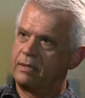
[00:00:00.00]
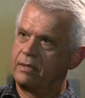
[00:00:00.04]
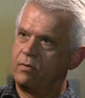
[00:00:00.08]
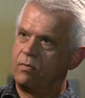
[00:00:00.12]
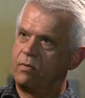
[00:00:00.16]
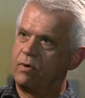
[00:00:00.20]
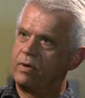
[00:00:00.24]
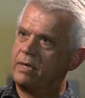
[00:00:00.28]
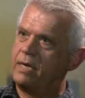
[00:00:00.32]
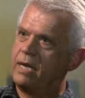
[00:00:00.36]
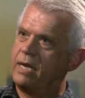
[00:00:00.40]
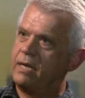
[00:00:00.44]

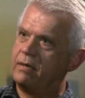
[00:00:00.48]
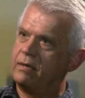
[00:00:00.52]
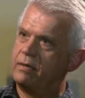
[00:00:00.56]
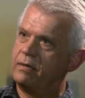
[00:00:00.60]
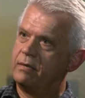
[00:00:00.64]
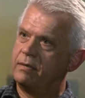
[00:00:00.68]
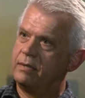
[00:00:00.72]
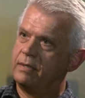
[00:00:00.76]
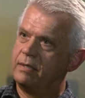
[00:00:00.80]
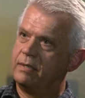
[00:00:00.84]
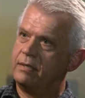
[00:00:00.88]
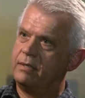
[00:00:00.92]

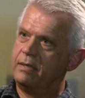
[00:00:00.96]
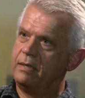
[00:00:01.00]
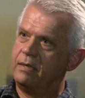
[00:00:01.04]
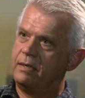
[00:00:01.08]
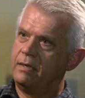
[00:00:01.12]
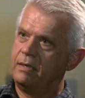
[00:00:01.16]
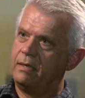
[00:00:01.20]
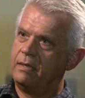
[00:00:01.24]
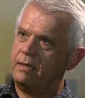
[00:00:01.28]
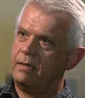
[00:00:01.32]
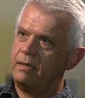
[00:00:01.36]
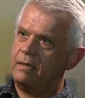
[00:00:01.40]
coordinator, and
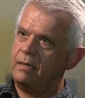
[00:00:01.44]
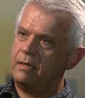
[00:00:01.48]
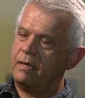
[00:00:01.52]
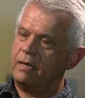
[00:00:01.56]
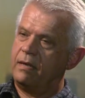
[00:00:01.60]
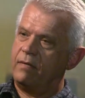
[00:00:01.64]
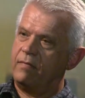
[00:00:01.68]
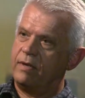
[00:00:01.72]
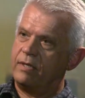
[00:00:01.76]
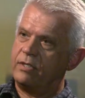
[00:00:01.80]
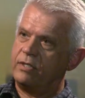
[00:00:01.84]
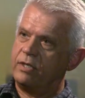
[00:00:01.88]

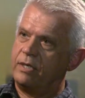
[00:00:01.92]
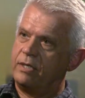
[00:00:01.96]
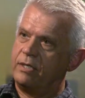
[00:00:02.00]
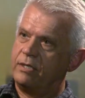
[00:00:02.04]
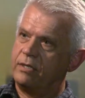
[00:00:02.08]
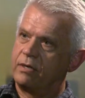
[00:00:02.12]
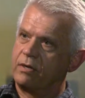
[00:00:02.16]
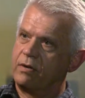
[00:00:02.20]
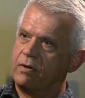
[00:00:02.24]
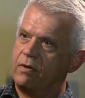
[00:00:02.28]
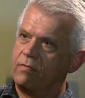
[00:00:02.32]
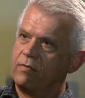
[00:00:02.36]
eventually
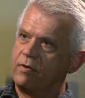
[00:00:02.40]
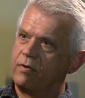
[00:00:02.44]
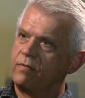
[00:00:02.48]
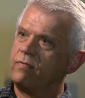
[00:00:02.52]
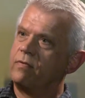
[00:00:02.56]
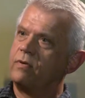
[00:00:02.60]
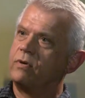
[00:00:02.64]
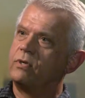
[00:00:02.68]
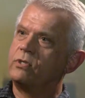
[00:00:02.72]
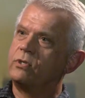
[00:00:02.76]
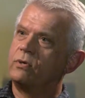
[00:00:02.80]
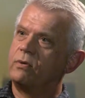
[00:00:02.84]
took over
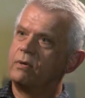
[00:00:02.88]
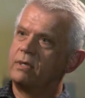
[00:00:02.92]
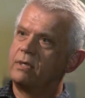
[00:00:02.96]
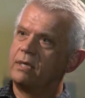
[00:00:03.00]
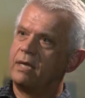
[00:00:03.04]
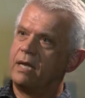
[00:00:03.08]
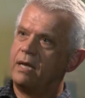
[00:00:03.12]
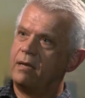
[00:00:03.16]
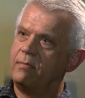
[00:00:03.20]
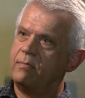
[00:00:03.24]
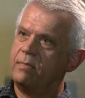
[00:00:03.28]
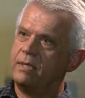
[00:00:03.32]
for a short
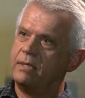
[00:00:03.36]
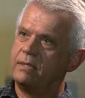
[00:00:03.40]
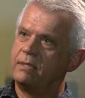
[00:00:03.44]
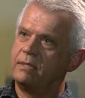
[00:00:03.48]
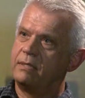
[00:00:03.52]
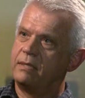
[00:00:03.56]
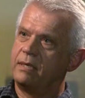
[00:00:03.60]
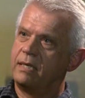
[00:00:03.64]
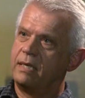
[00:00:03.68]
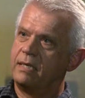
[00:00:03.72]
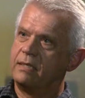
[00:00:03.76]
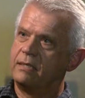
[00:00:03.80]
time
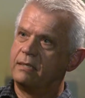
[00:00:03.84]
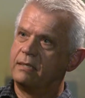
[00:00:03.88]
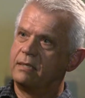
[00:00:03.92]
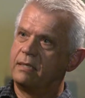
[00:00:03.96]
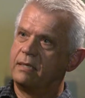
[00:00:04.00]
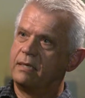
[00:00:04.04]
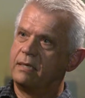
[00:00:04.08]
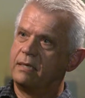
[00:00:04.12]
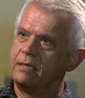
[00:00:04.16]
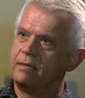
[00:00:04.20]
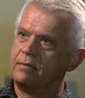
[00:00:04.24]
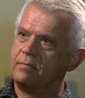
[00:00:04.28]
as
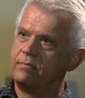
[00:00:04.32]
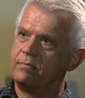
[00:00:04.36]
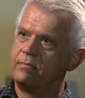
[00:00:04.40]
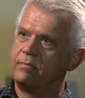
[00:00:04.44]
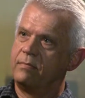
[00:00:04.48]
the